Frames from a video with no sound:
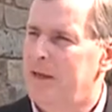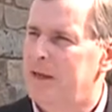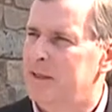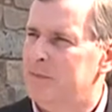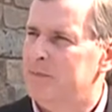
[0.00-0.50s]

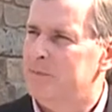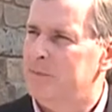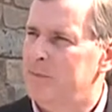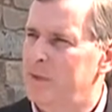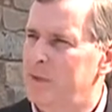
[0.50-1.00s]

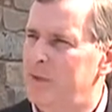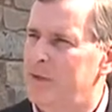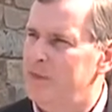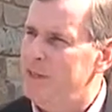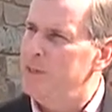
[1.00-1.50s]
That we
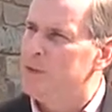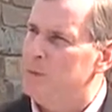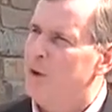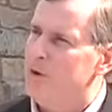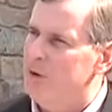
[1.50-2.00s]
say this is
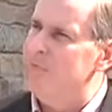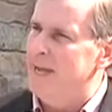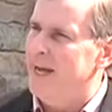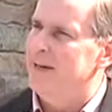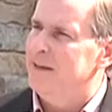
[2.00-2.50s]
part of
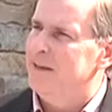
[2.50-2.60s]
that.